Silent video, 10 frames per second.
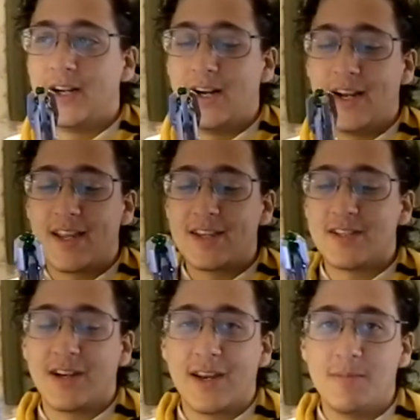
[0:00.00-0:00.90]
uh, I
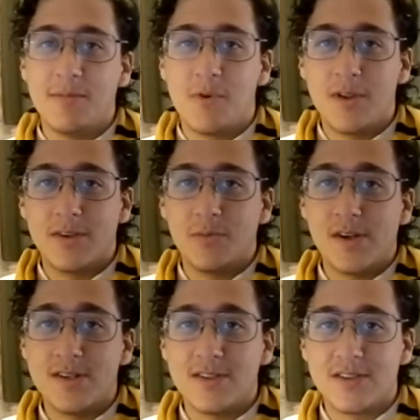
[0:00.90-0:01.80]
guess there can be more than
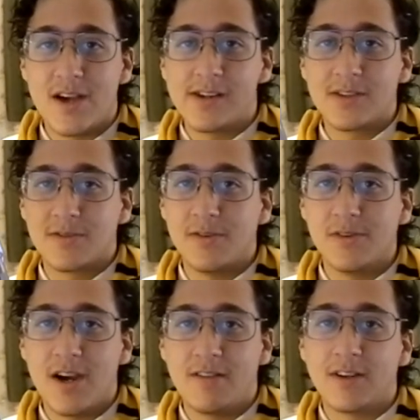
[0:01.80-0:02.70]
one sonic
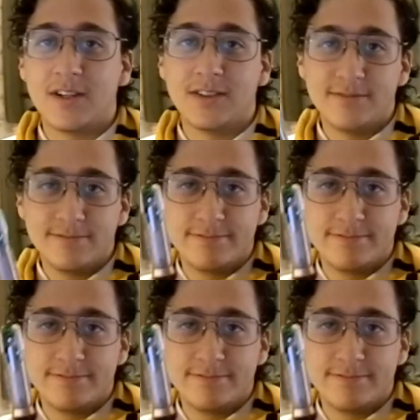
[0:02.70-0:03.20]
screwdriver.